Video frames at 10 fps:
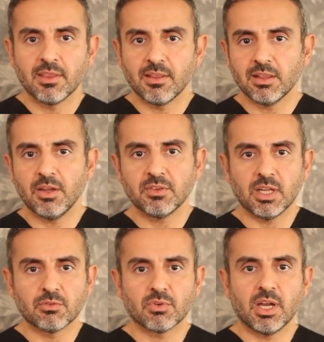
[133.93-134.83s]
the left
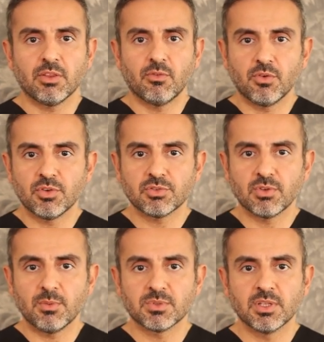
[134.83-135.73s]
and right first
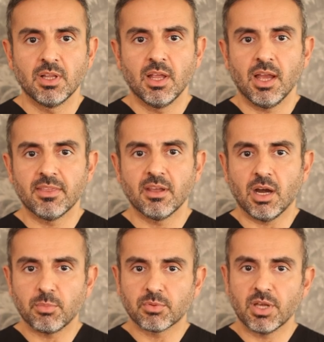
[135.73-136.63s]
ribs, and the
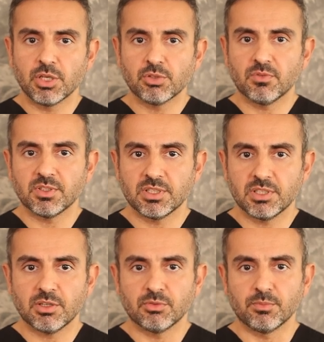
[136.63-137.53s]
upper edge of the
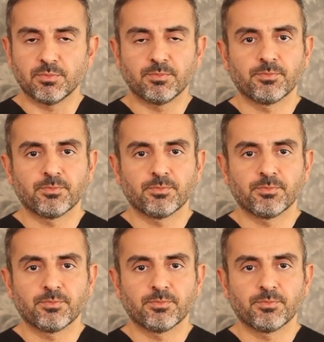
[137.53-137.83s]
sternum.